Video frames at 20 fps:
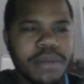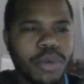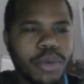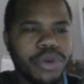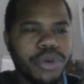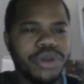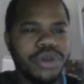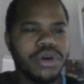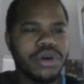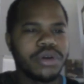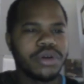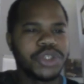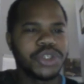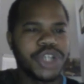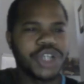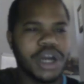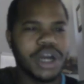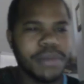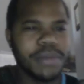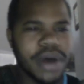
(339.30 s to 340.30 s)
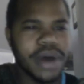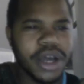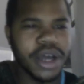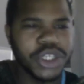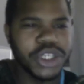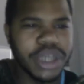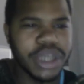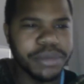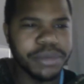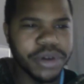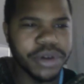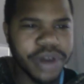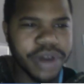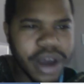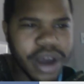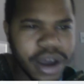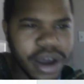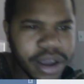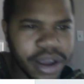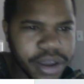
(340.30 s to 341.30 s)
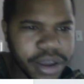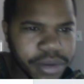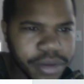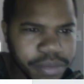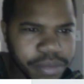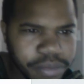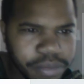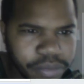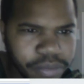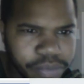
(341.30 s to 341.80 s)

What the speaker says: But when you go to Jeremiah chapter 9,